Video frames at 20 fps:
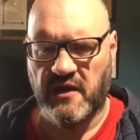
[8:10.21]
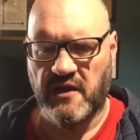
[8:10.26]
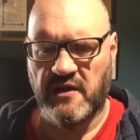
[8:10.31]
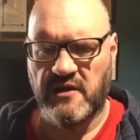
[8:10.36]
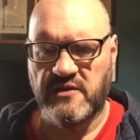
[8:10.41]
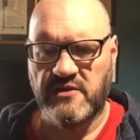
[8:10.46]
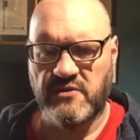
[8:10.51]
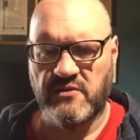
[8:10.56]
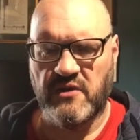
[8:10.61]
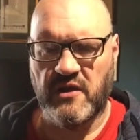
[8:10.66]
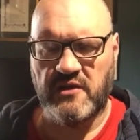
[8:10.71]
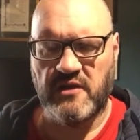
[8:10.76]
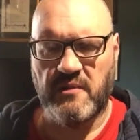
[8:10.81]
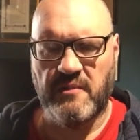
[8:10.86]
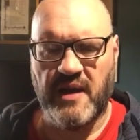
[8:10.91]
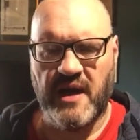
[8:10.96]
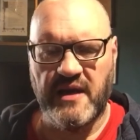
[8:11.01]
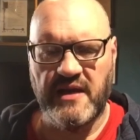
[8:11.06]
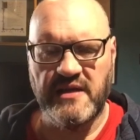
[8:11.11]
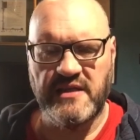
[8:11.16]
So that the
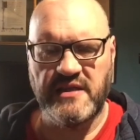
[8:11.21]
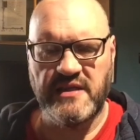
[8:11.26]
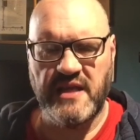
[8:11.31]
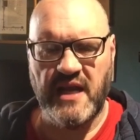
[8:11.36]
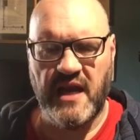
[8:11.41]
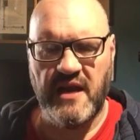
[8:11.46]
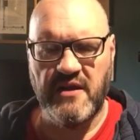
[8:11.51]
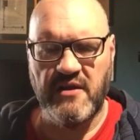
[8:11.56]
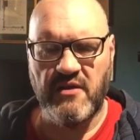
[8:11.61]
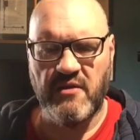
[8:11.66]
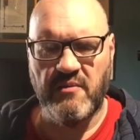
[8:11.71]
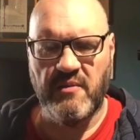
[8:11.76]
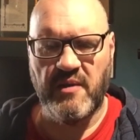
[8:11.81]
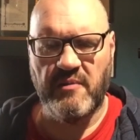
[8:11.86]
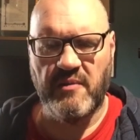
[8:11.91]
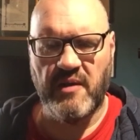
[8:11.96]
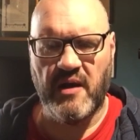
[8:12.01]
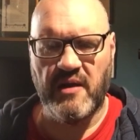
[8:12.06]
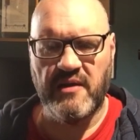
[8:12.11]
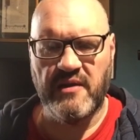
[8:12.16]
man is tender
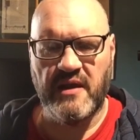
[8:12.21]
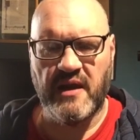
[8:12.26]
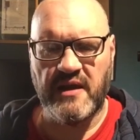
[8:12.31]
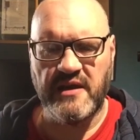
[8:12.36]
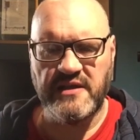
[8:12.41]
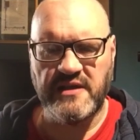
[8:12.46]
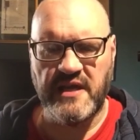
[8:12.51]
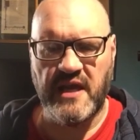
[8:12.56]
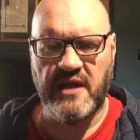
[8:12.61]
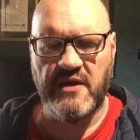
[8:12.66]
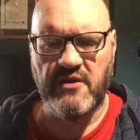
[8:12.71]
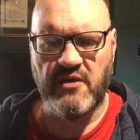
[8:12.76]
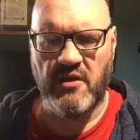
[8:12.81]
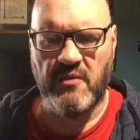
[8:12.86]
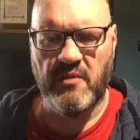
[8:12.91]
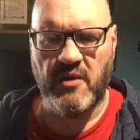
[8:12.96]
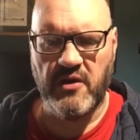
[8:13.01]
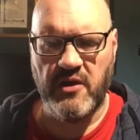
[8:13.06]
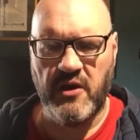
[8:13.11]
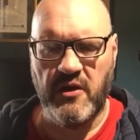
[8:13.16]
that is tender
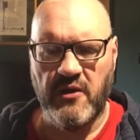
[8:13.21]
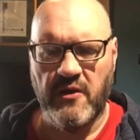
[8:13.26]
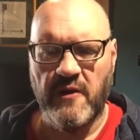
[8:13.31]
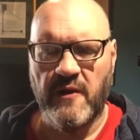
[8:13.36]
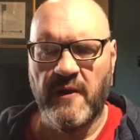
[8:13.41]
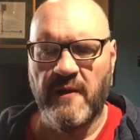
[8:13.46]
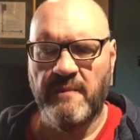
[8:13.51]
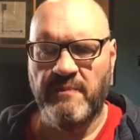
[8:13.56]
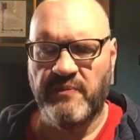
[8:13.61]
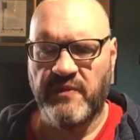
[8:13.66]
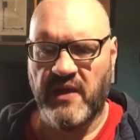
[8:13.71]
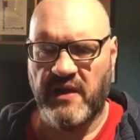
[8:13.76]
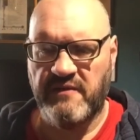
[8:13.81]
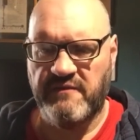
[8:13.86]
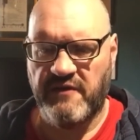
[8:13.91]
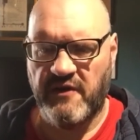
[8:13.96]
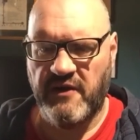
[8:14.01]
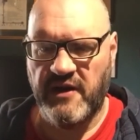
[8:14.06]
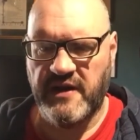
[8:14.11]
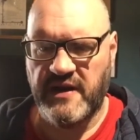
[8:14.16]
among you, and
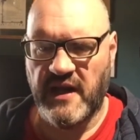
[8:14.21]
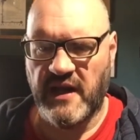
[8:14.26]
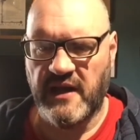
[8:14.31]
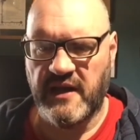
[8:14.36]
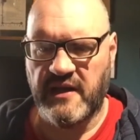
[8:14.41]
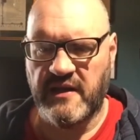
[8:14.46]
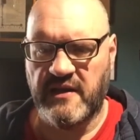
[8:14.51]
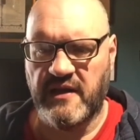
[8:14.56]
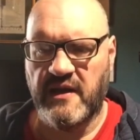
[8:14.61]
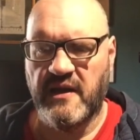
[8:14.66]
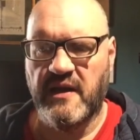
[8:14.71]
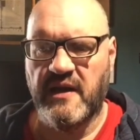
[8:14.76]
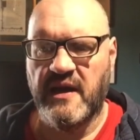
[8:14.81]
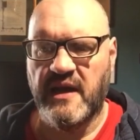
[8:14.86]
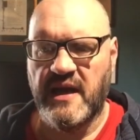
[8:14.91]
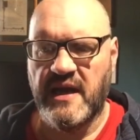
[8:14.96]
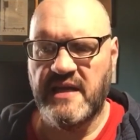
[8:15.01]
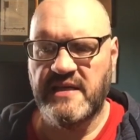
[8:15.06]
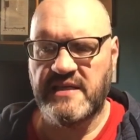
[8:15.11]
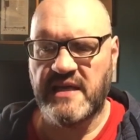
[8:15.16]
very delicate,
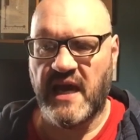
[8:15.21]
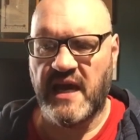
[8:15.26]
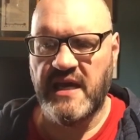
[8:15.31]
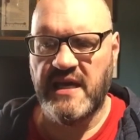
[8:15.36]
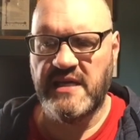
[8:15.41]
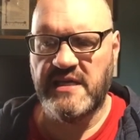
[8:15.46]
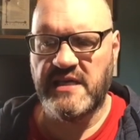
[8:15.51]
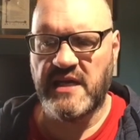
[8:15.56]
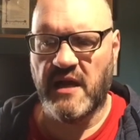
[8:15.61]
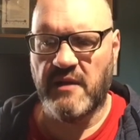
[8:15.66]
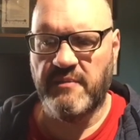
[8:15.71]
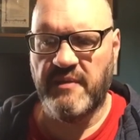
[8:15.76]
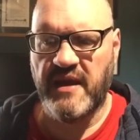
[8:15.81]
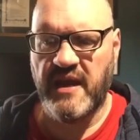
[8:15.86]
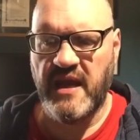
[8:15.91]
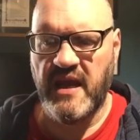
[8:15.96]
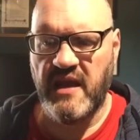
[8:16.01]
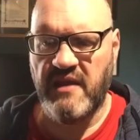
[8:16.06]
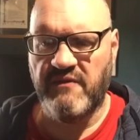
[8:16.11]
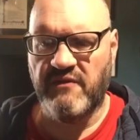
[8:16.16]
his eye shall be
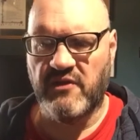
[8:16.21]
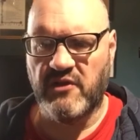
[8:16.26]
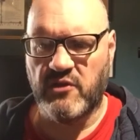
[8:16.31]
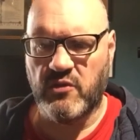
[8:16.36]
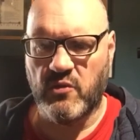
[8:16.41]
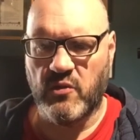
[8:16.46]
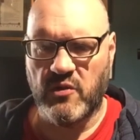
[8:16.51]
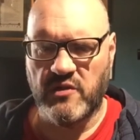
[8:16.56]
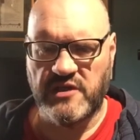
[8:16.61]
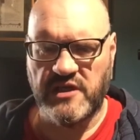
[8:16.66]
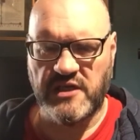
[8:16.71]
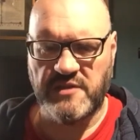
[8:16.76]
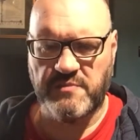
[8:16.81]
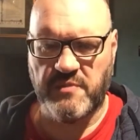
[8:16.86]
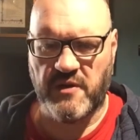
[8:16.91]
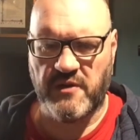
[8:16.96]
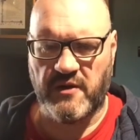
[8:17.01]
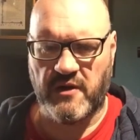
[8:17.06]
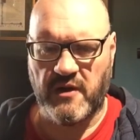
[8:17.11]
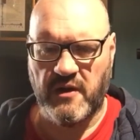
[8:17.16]
evil towards his
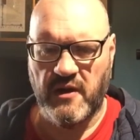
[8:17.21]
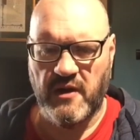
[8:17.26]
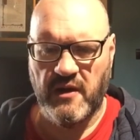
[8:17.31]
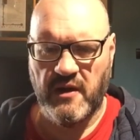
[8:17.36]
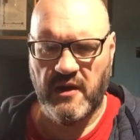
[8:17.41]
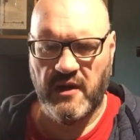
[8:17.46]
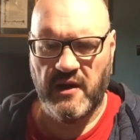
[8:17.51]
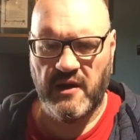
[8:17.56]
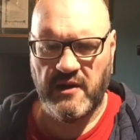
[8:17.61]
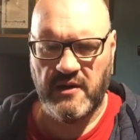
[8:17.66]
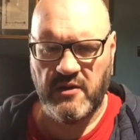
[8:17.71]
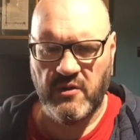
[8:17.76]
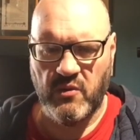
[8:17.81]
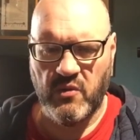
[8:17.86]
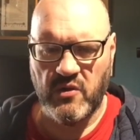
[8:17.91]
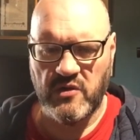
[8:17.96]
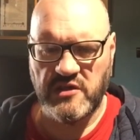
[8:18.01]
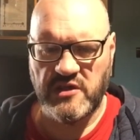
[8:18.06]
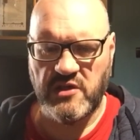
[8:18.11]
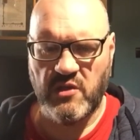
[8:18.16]
brother, and
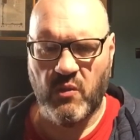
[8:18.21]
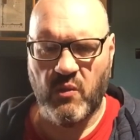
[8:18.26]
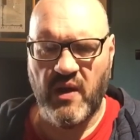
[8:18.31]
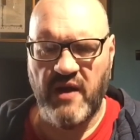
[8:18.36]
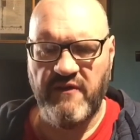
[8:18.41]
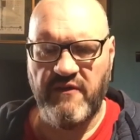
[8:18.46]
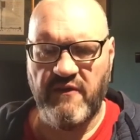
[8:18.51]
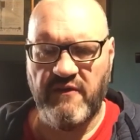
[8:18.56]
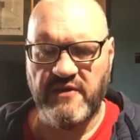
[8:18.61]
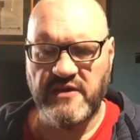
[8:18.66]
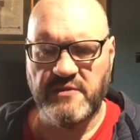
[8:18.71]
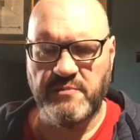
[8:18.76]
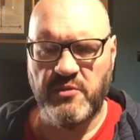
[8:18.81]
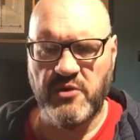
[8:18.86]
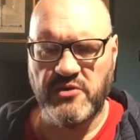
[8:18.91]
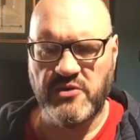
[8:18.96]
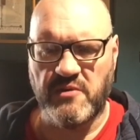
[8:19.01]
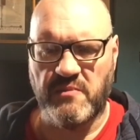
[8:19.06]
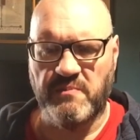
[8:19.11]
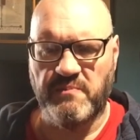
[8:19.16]
towards the wife of his
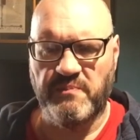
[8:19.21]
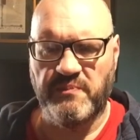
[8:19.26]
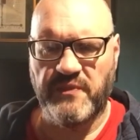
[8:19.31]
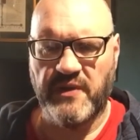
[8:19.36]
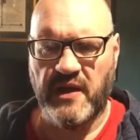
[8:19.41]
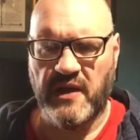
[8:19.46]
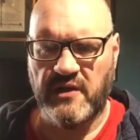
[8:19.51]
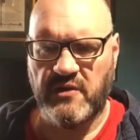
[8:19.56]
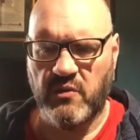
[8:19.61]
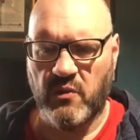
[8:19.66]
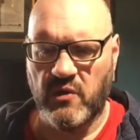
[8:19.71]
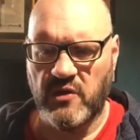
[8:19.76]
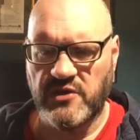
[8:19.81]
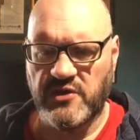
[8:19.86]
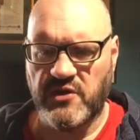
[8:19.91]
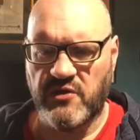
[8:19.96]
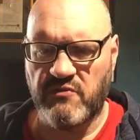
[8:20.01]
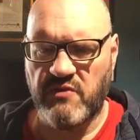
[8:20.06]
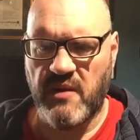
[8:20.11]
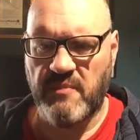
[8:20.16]
bosom, and towards the
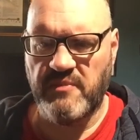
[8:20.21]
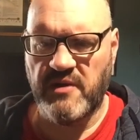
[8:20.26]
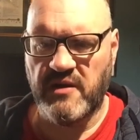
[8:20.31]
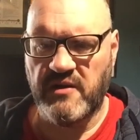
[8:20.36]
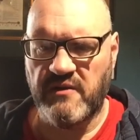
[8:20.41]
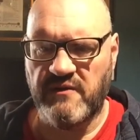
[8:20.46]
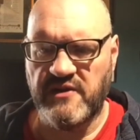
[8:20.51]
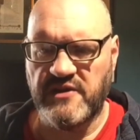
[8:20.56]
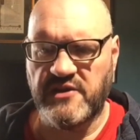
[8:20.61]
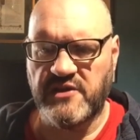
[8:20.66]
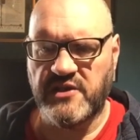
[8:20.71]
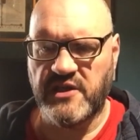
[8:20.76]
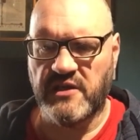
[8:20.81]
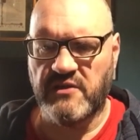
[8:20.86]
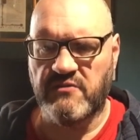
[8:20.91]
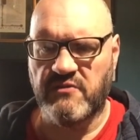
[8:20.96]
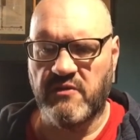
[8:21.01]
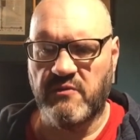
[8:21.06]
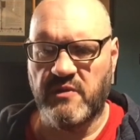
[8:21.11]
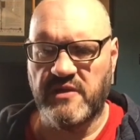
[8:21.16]
remnant of his
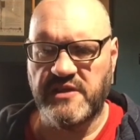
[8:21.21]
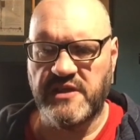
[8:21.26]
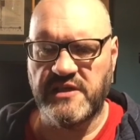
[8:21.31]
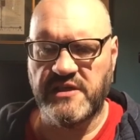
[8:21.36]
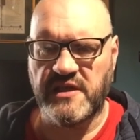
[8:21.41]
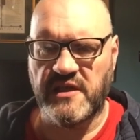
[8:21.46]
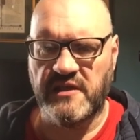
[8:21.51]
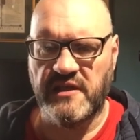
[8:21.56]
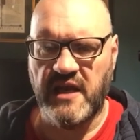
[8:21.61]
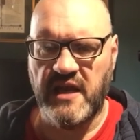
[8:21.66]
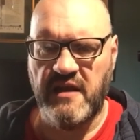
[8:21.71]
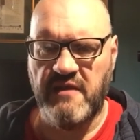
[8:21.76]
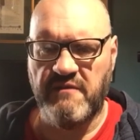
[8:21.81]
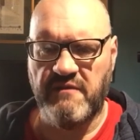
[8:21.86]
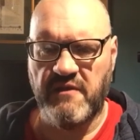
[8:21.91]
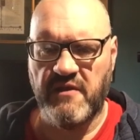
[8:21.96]
children which he shall leave,